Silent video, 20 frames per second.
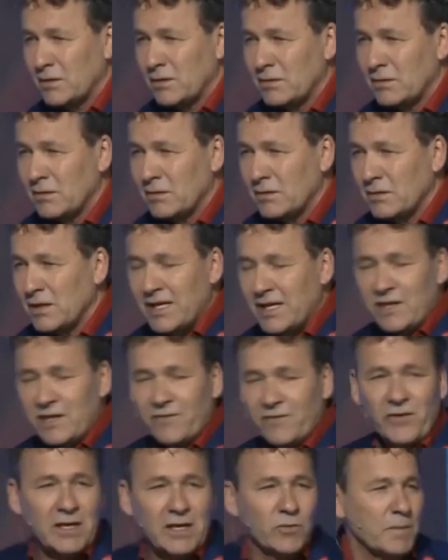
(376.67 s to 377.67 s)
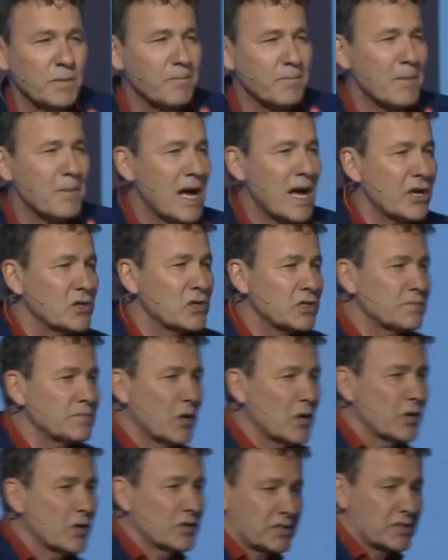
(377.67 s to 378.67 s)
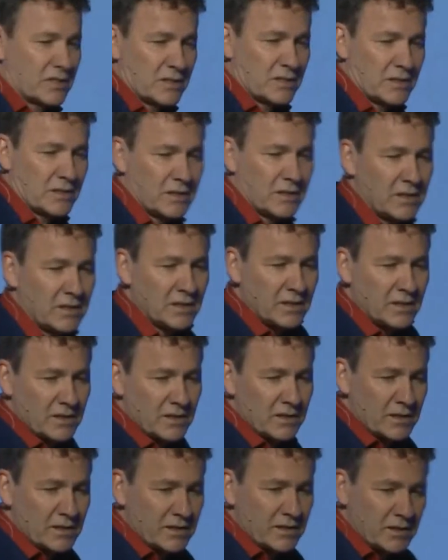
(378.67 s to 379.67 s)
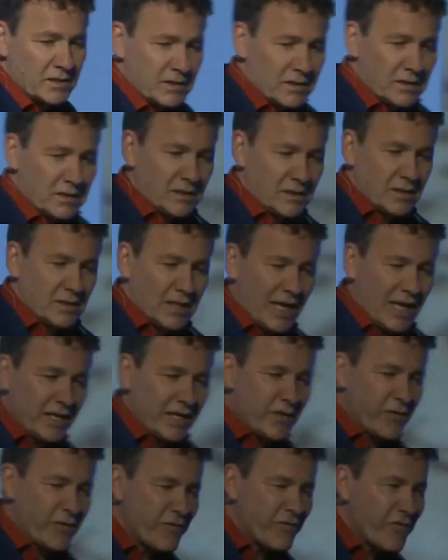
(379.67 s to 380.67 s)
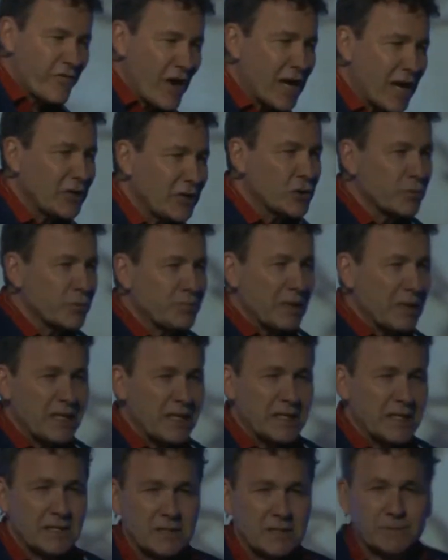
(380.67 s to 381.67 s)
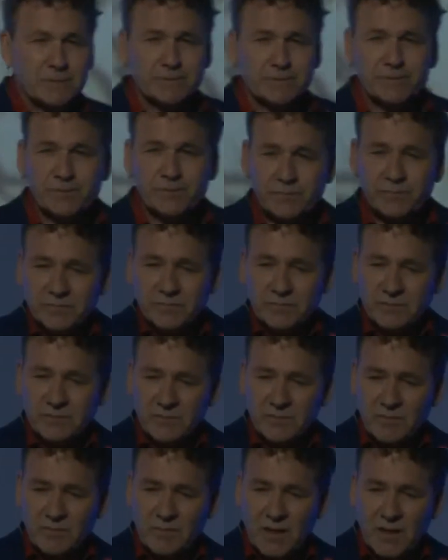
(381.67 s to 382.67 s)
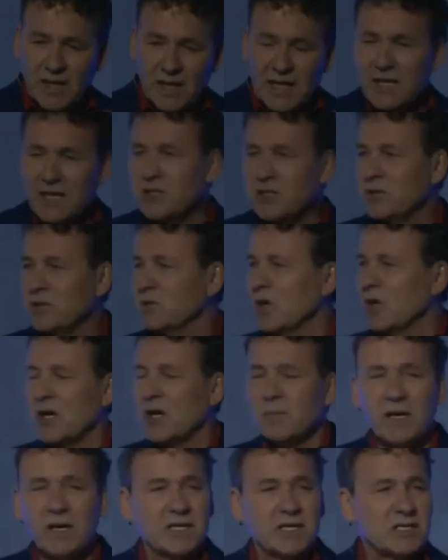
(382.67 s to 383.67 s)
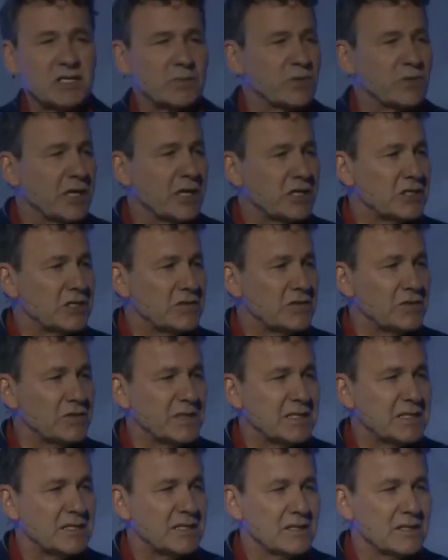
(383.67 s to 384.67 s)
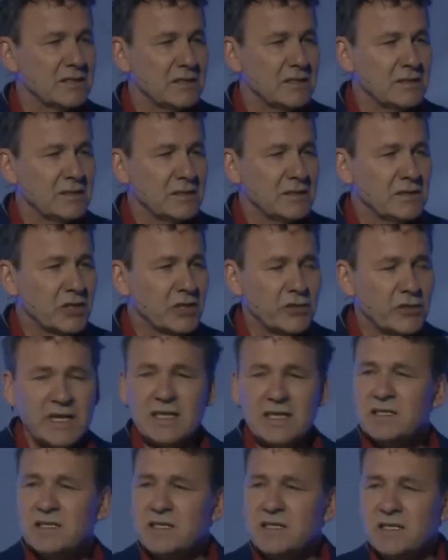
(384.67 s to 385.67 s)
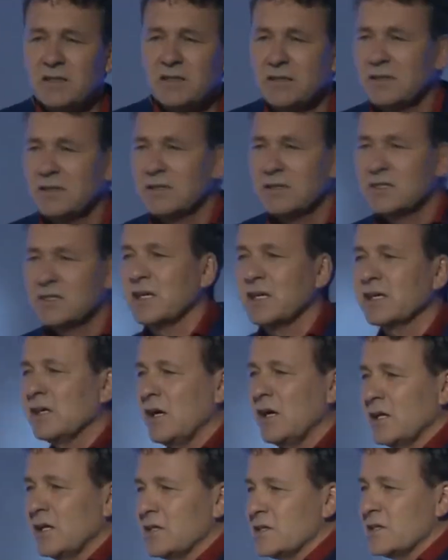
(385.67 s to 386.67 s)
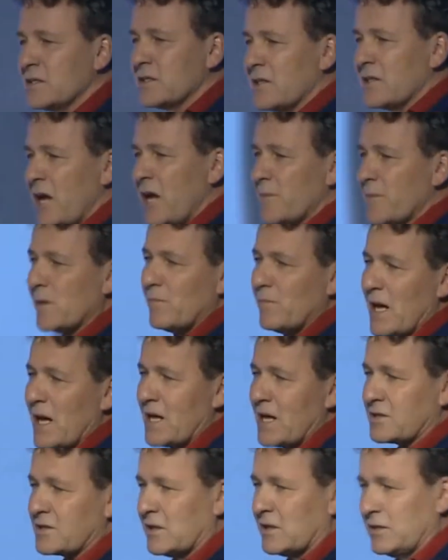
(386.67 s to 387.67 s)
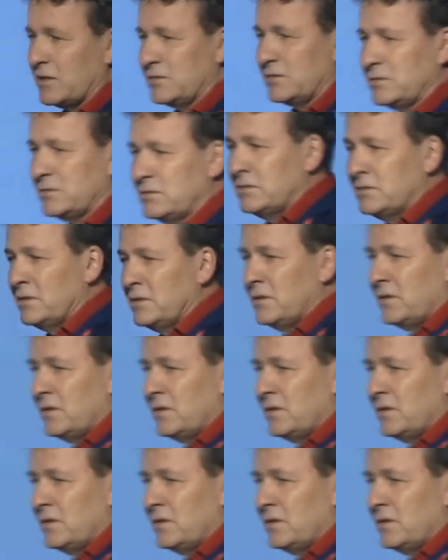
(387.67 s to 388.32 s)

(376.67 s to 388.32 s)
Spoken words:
How do you find what matters most? How do you find your bees? And I did a lot of my inspirations from this crazy psychologist, Abraham Maslow. And